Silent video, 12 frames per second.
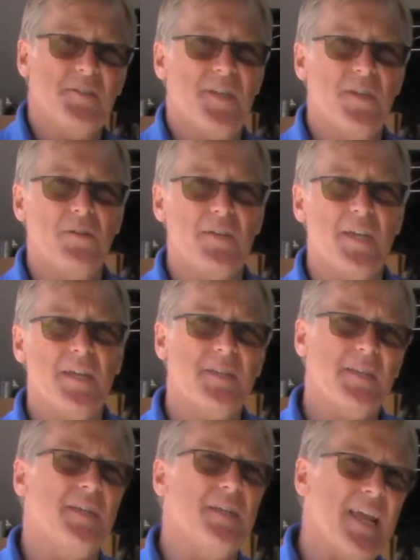
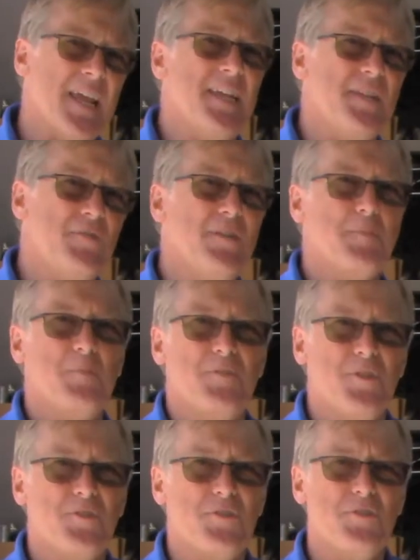tailgate in 8 unique
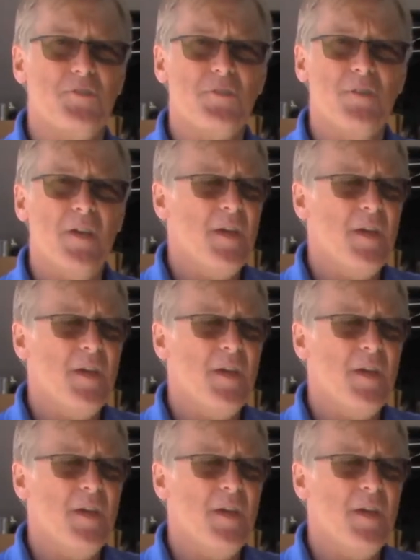positions.